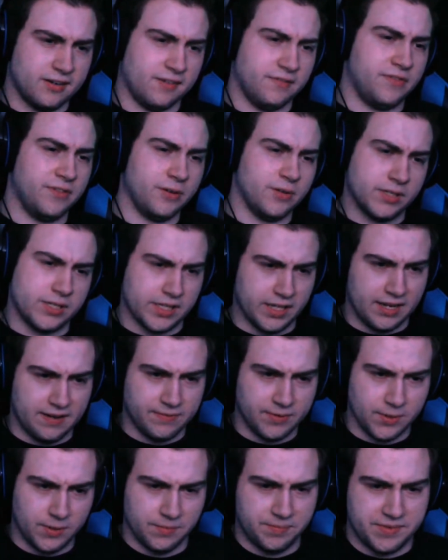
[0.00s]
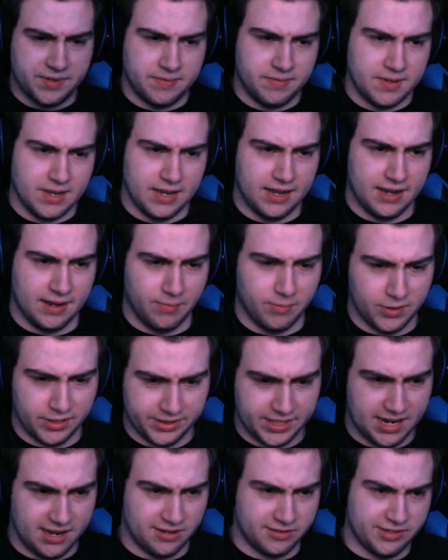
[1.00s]
Confused level
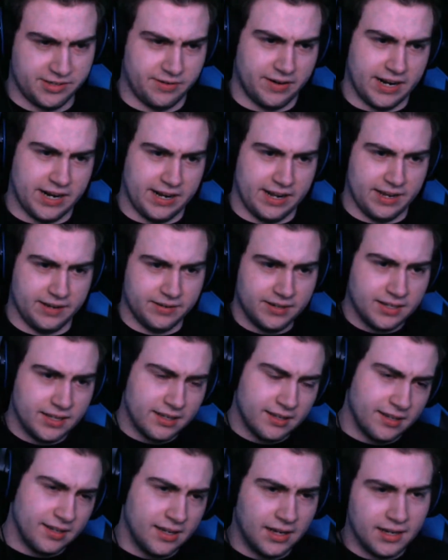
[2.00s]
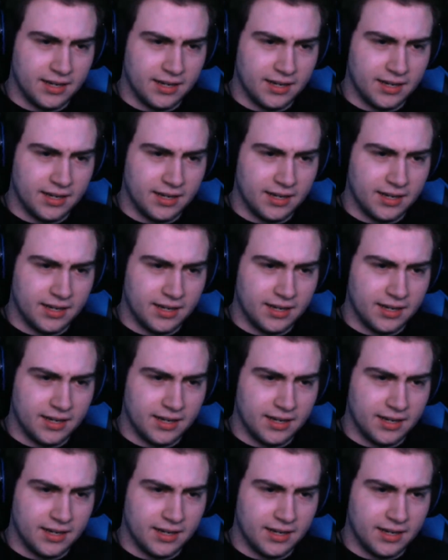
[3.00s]
1000 right now.